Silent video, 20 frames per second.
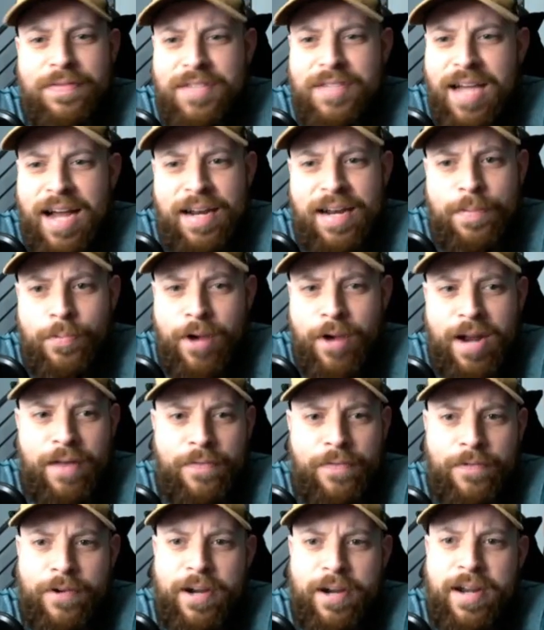side to break
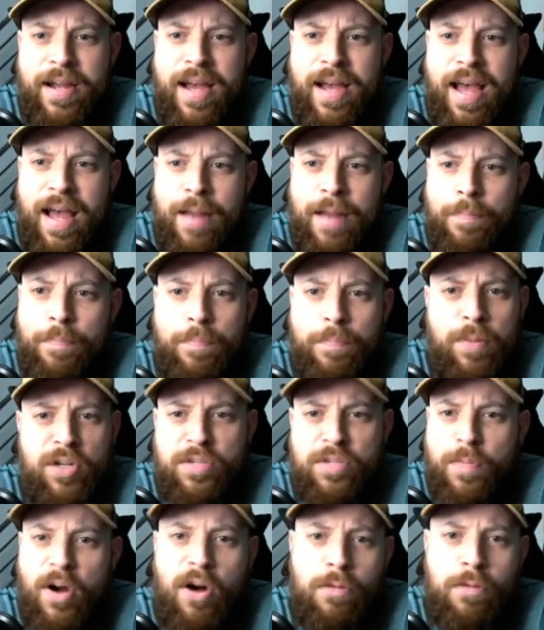free and
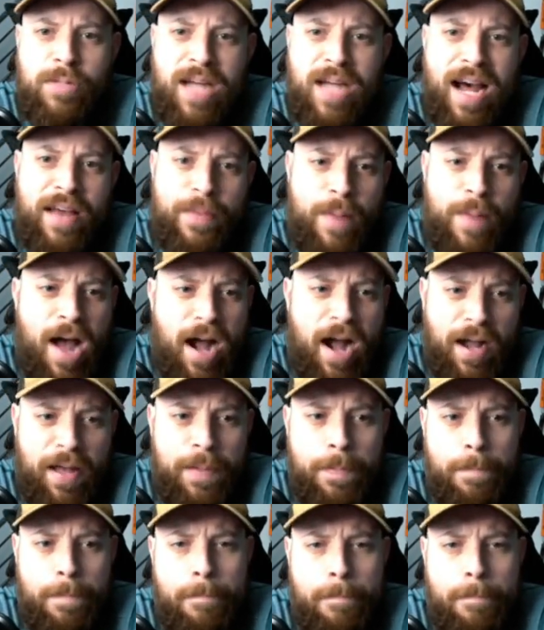push Mahomes out of the pocket.